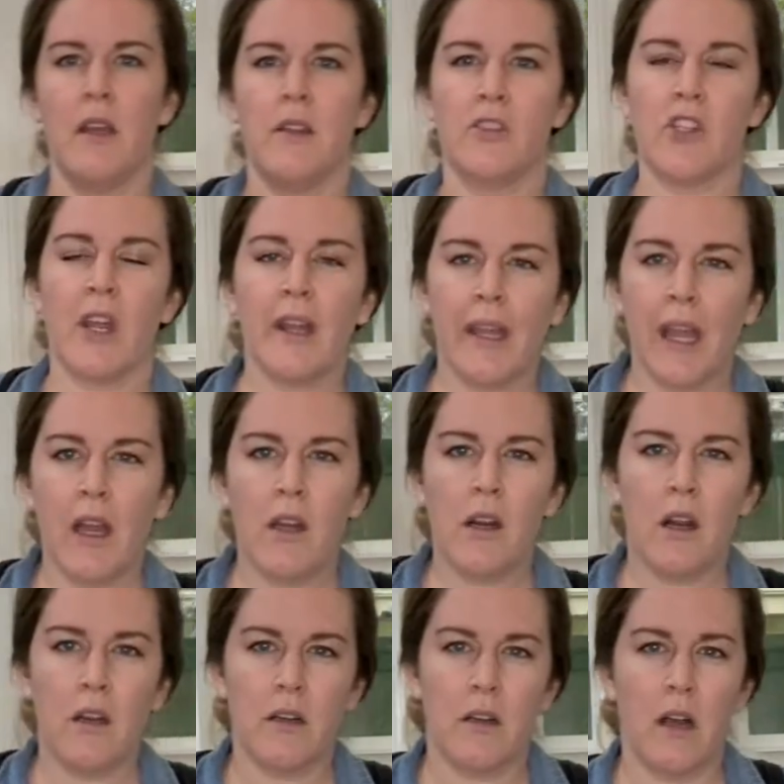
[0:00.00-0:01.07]
Check out
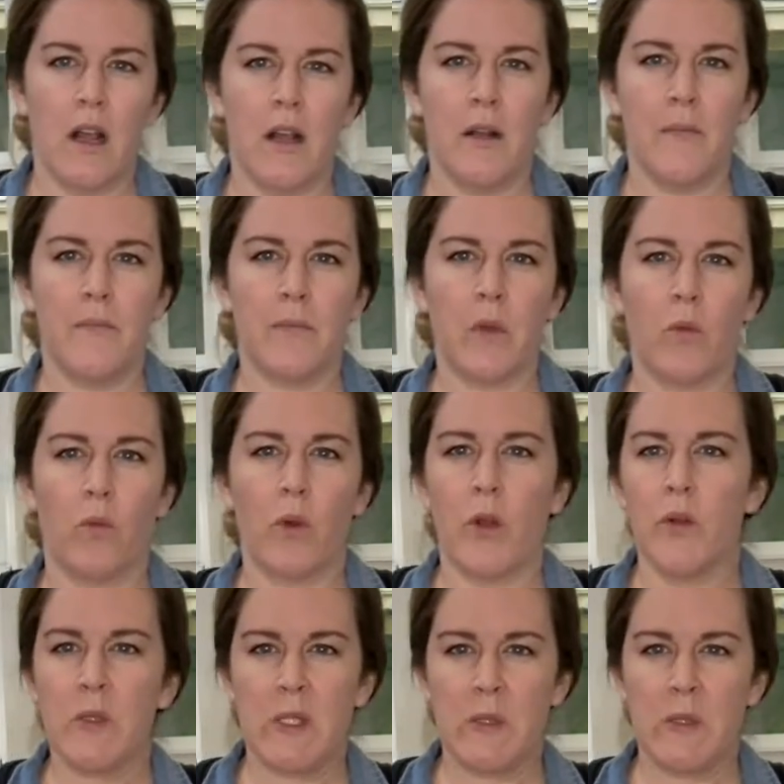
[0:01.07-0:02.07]
our rose